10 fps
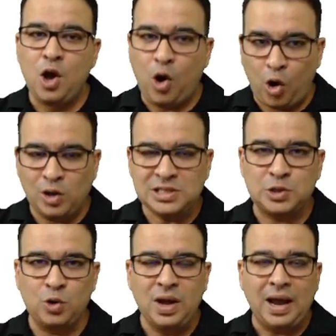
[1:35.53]

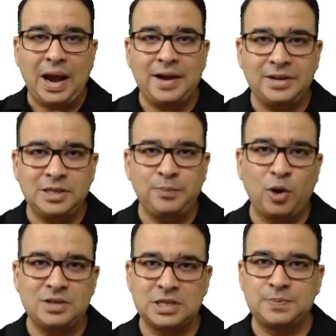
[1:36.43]
Also, adductor
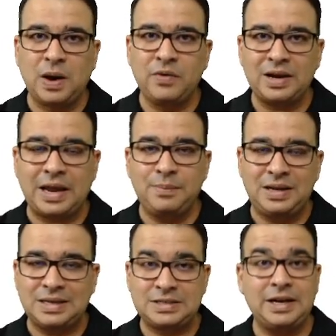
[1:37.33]
pollicis power can be
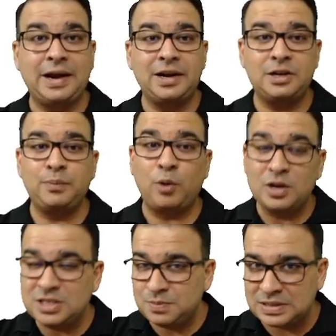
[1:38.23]
tested. Adductor
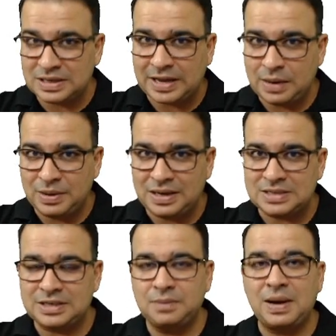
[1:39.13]
pollicis muscle can be
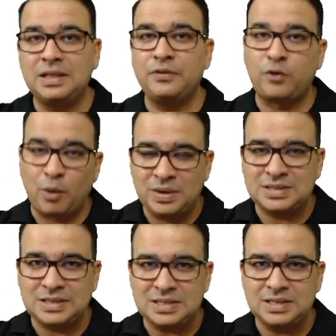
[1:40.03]
tested by the
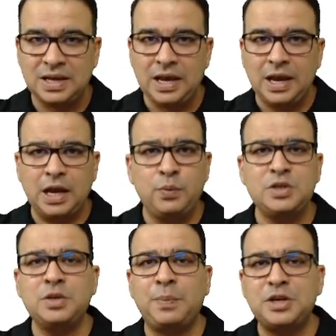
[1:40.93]
Froment's test, in
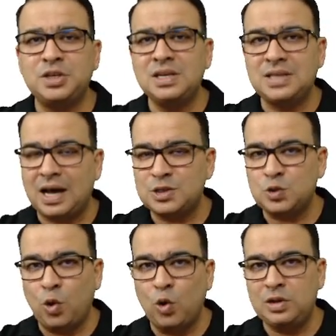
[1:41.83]
which a patient is asked
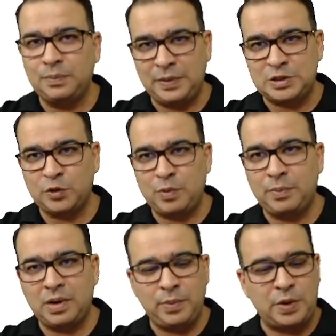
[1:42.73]
to hold the piece of
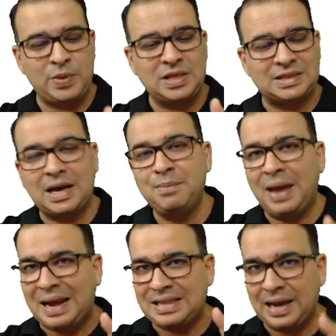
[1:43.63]
paper between the thumb
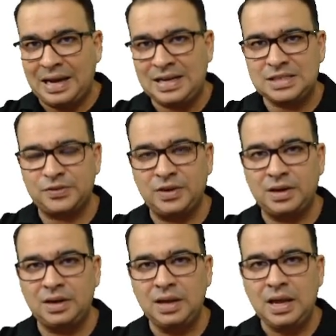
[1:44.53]
and the index
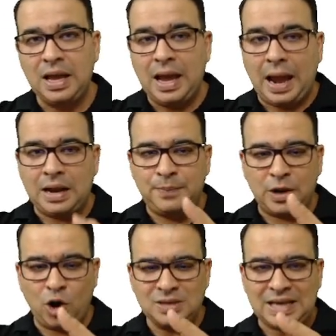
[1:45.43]
finger. And
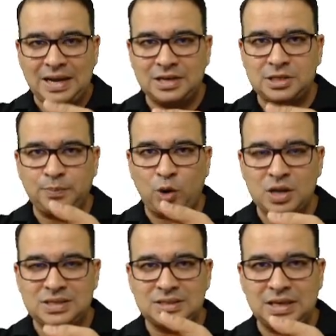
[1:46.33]
because adductor
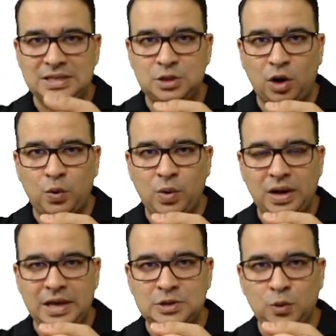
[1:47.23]
pollicis is not
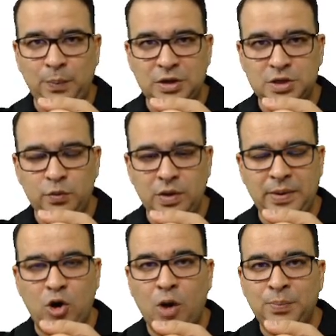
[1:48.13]
working, so patient will
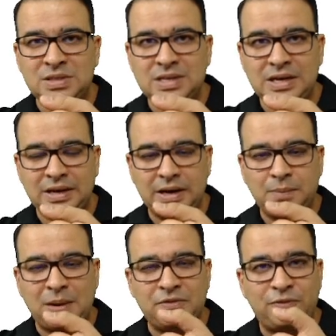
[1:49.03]
be compensating
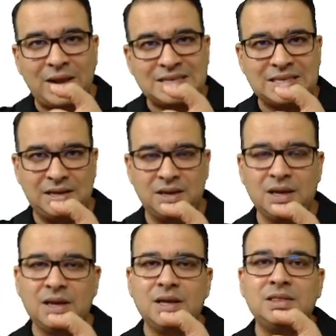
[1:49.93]
it by flexing
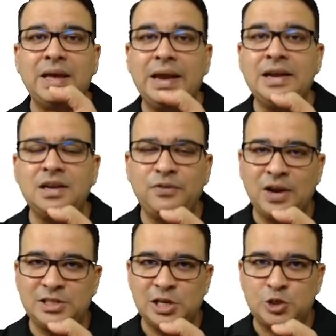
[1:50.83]
the
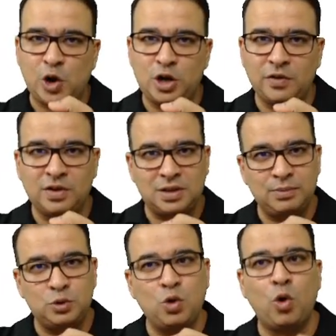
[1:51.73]
interphalangeal joint of the
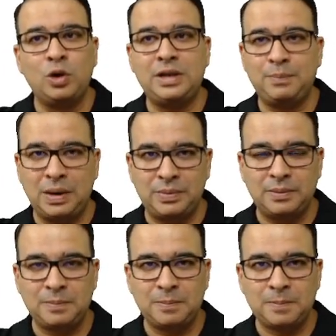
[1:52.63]
thumb to hold that paper.
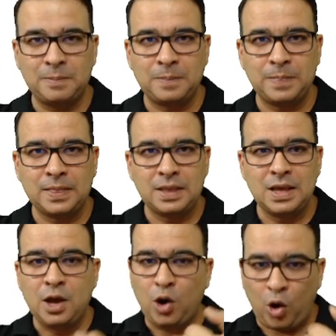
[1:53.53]

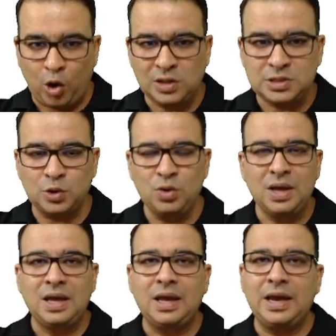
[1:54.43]
Also,
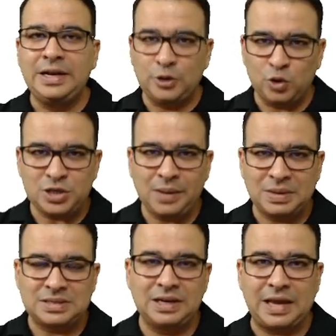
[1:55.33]
interossei
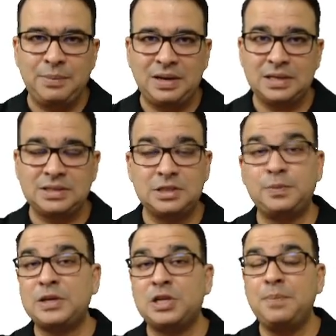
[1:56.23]
muscle can be tested,
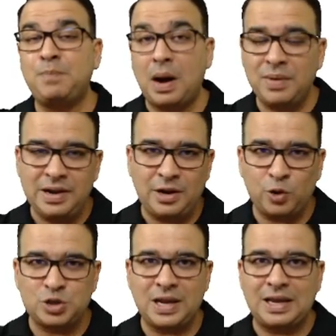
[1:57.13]
especially palmar
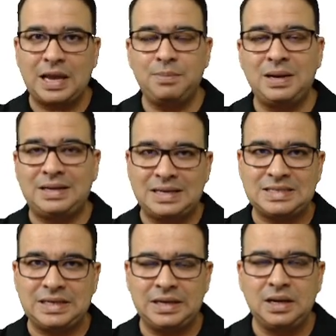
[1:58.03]
interossei can be
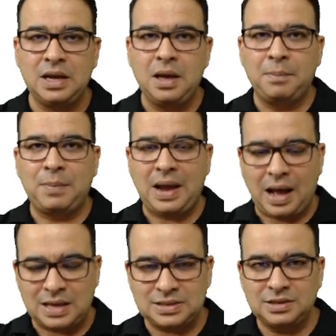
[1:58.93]
tested by
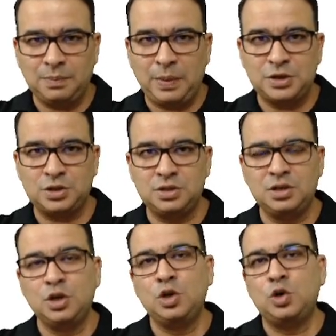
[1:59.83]
asking the patient
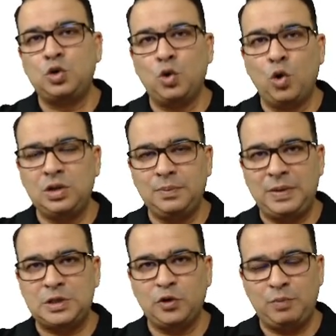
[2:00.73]
to hold the
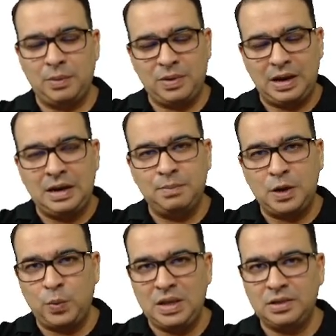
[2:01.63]
piece of paper in
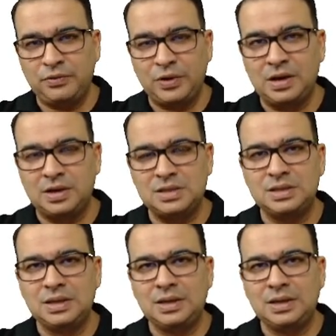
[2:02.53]
between the fingers